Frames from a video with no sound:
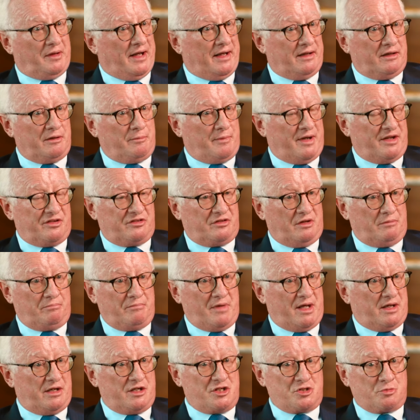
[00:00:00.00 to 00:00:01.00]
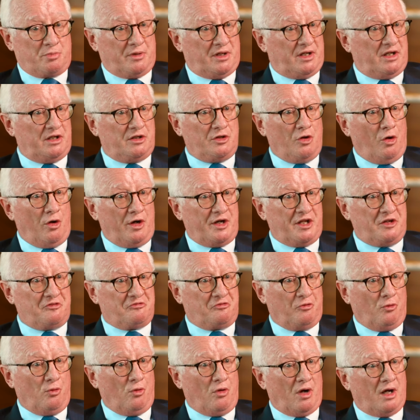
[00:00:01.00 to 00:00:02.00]
Platinum Asset Management in
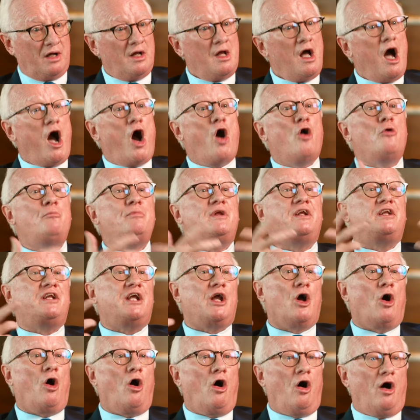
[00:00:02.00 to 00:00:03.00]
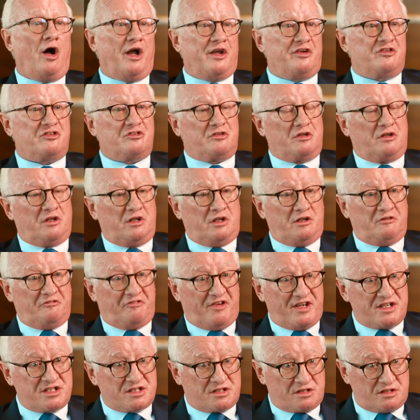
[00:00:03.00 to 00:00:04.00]
94, opening the eyes to the
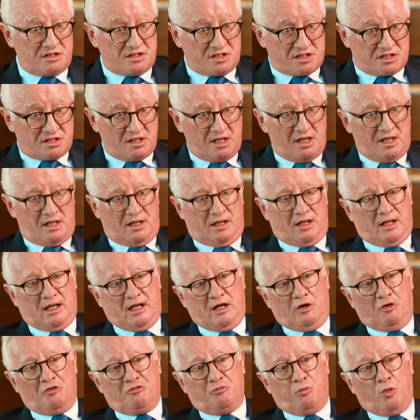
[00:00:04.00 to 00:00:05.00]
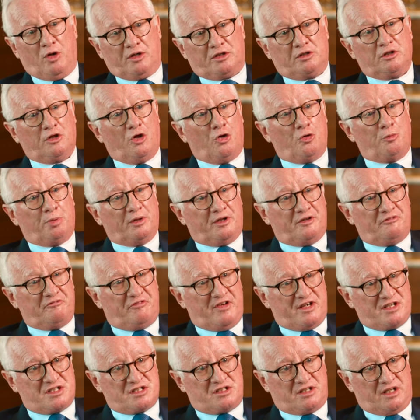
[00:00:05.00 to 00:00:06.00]
investors of what global
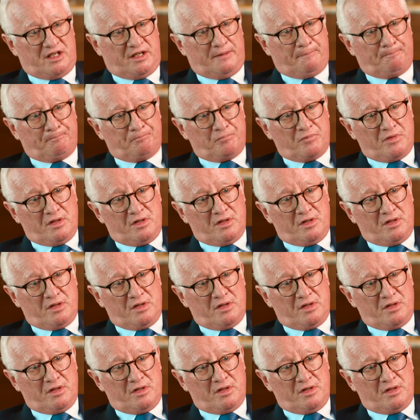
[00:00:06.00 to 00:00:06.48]
investing